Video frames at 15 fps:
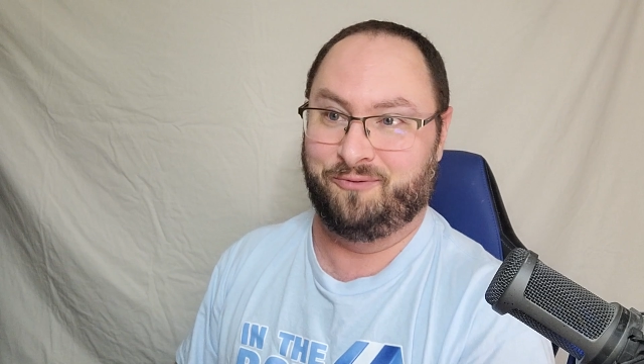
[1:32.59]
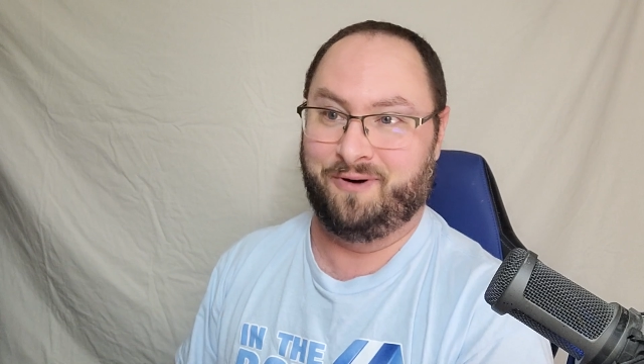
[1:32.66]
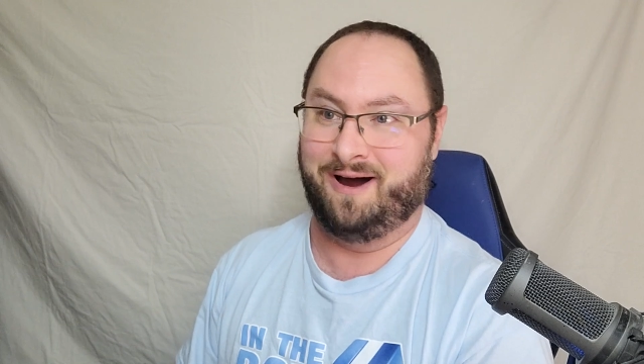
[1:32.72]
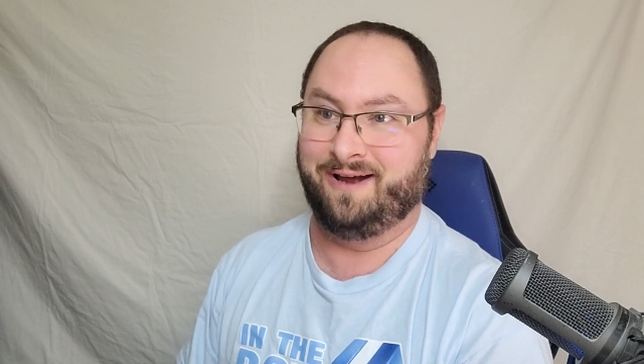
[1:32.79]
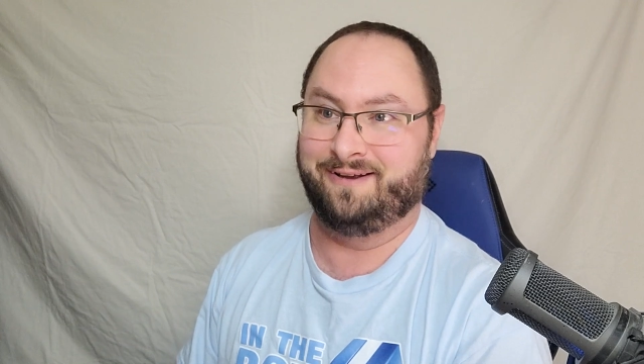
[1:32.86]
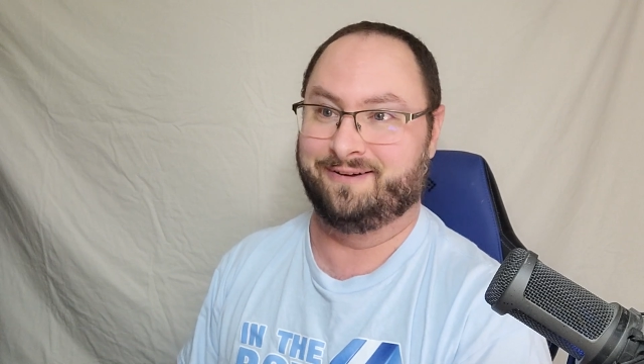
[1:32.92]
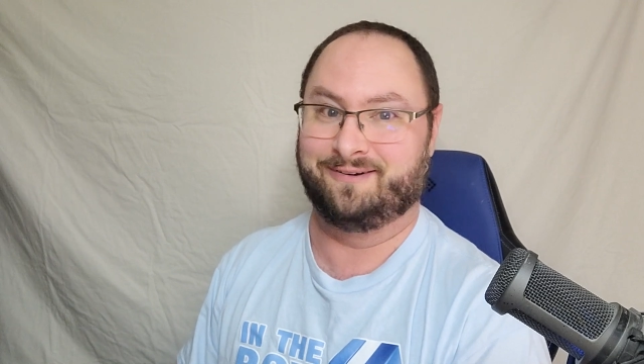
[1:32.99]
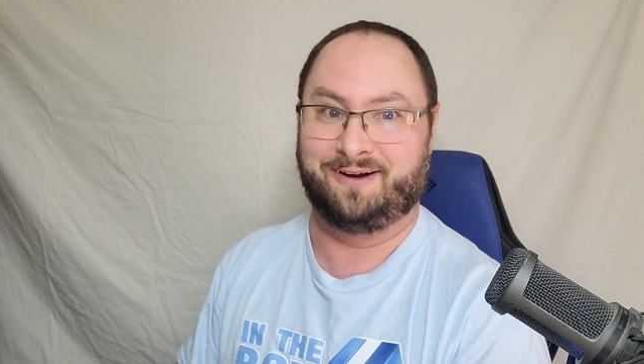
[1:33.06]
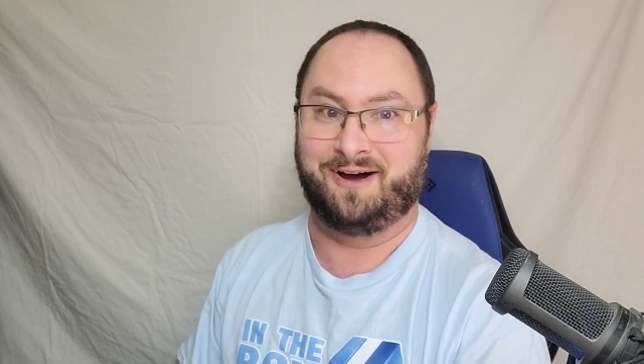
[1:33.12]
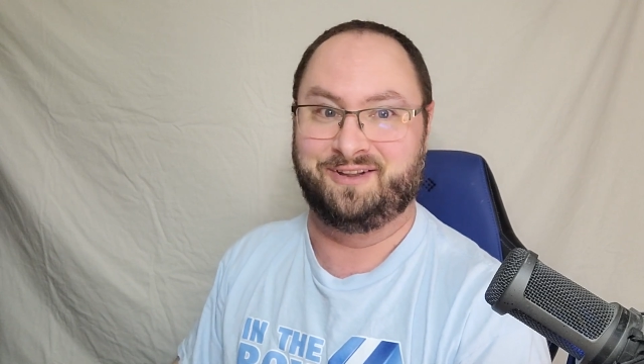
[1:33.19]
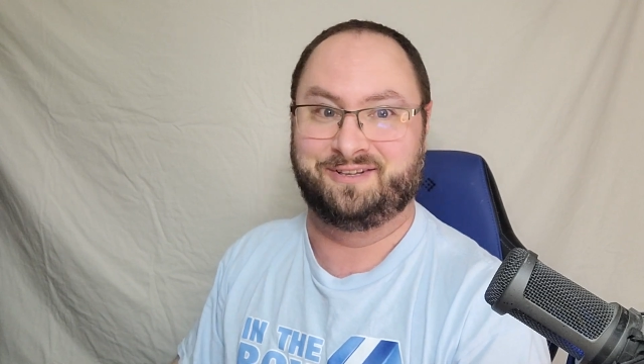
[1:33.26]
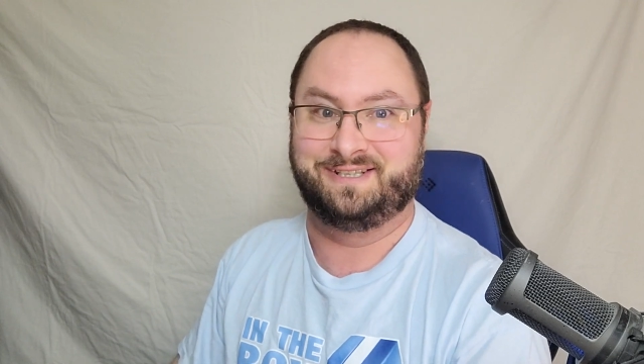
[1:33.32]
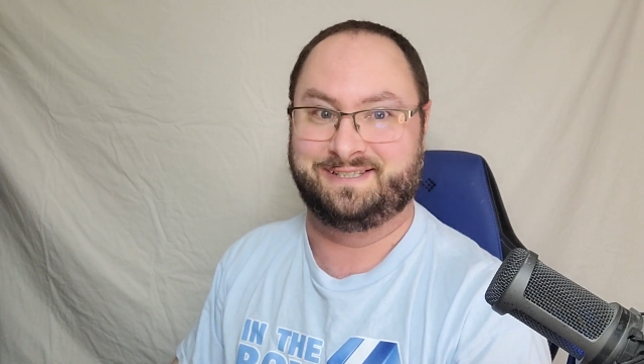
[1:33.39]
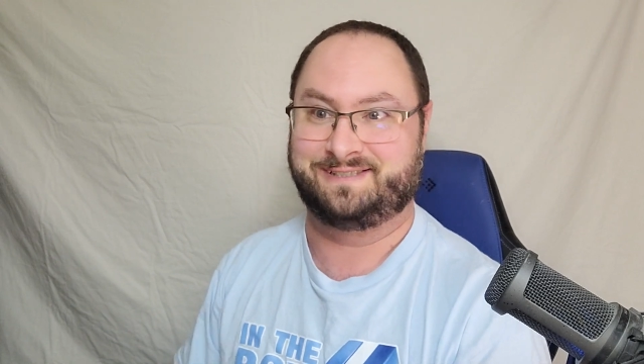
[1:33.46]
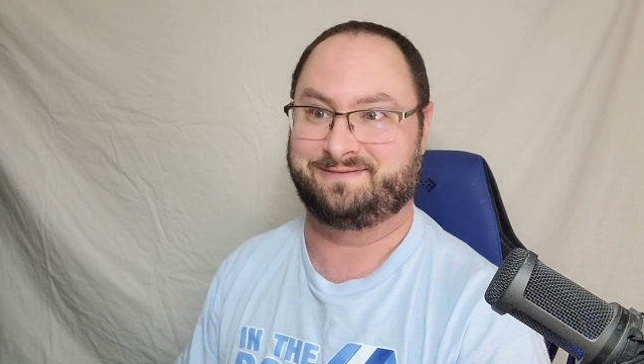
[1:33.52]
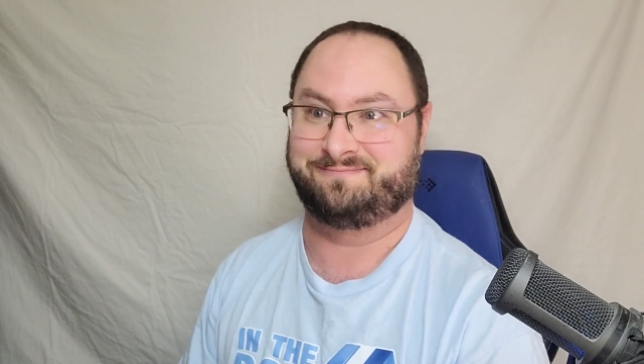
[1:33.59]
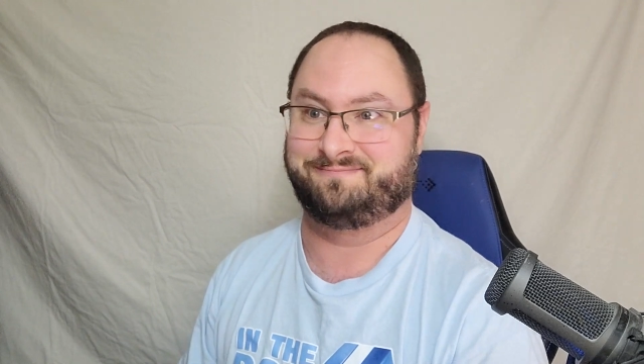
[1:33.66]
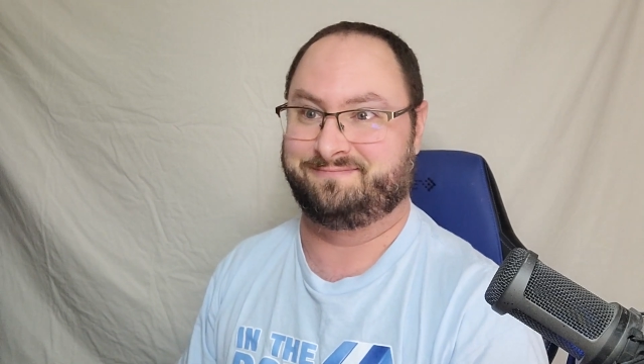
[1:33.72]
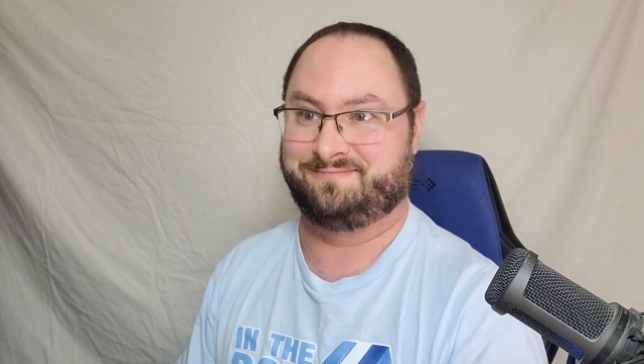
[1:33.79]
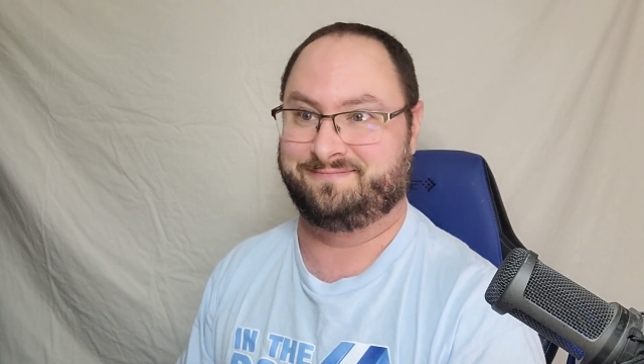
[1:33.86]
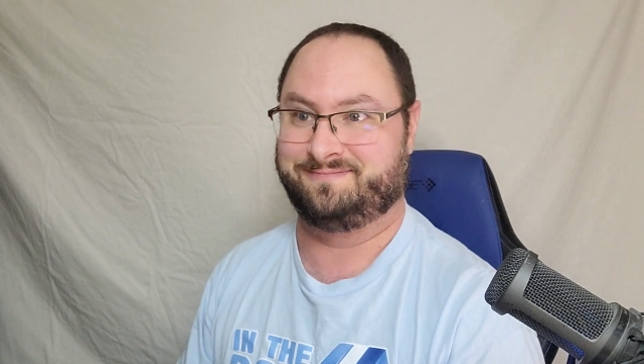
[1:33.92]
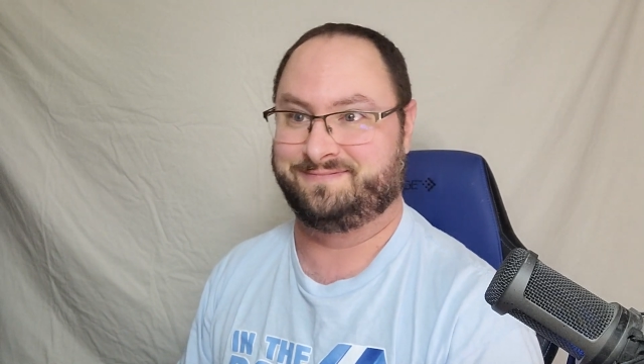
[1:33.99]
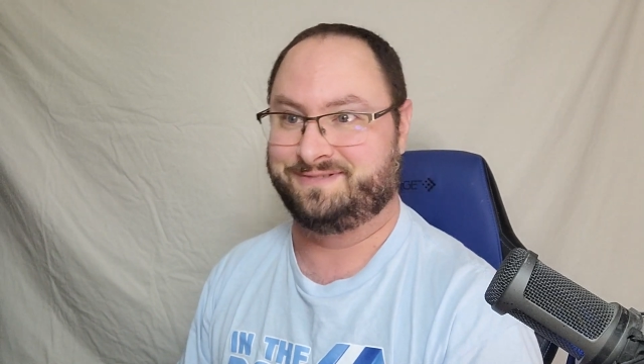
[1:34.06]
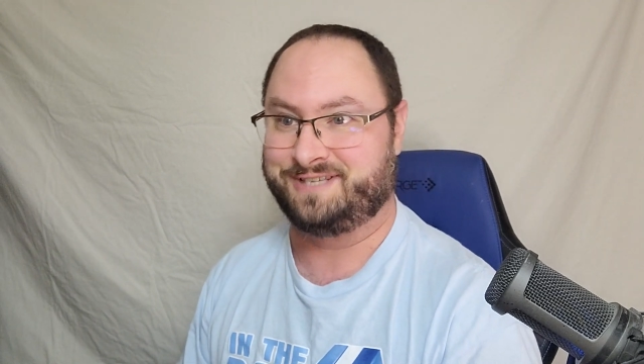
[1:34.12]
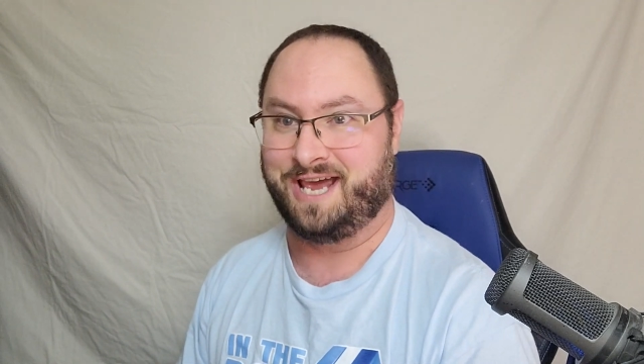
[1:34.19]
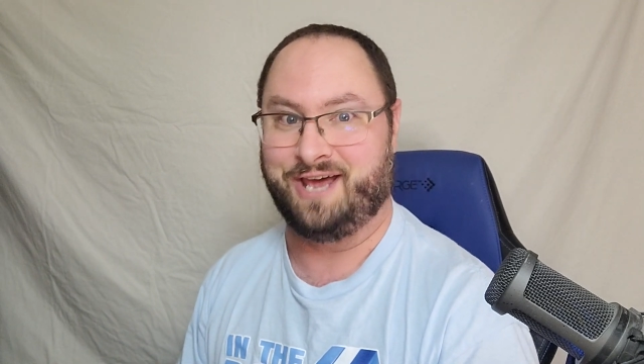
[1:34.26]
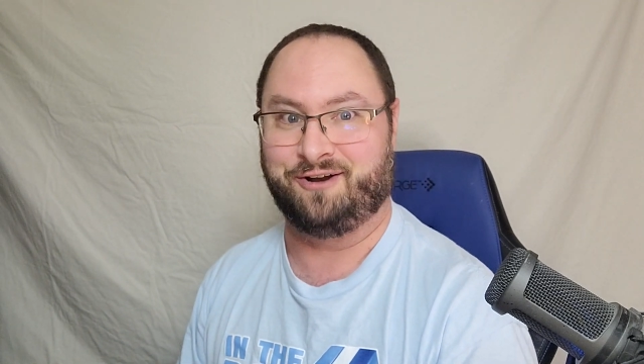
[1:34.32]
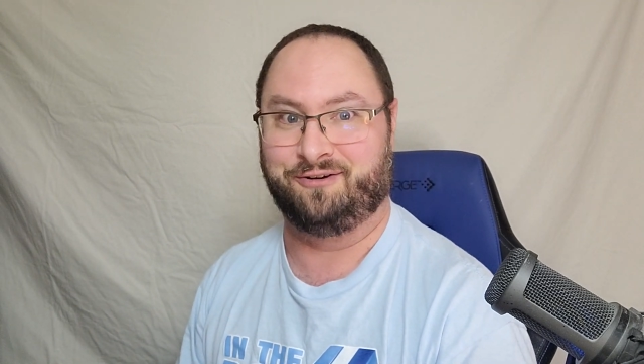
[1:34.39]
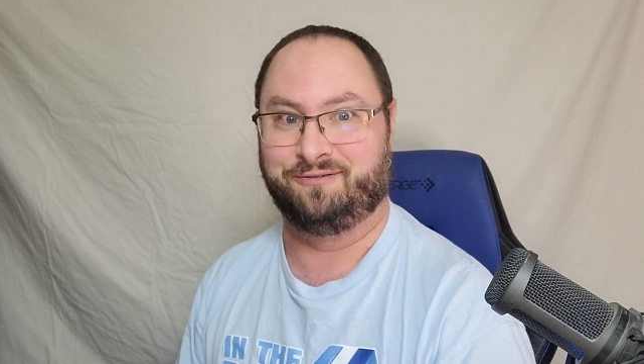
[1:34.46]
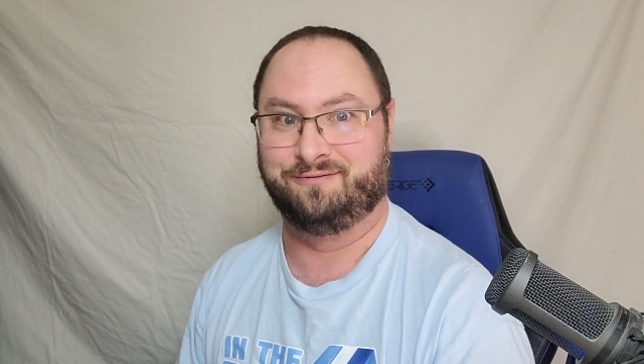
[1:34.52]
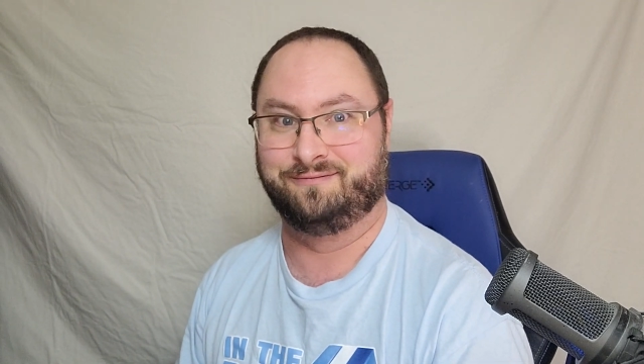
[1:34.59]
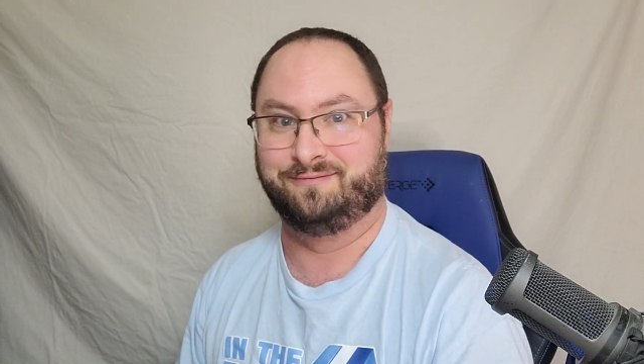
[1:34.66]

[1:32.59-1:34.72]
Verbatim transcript: why you're on this channel.